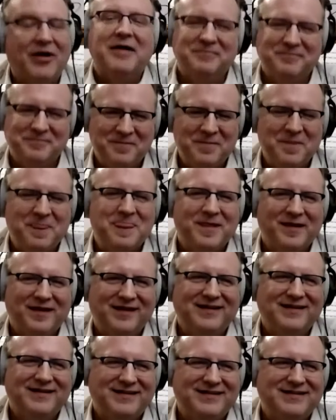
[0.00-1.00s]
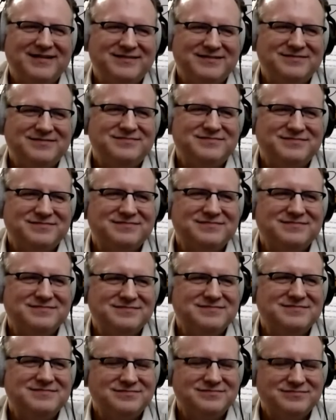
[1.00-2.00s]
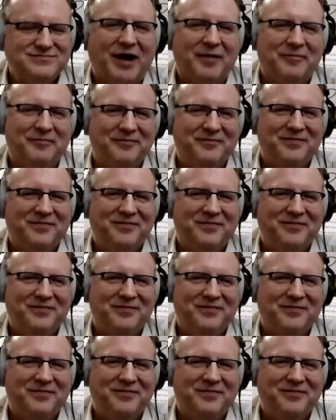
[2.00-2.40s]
When you clarinet in your mouth, right? Yeah,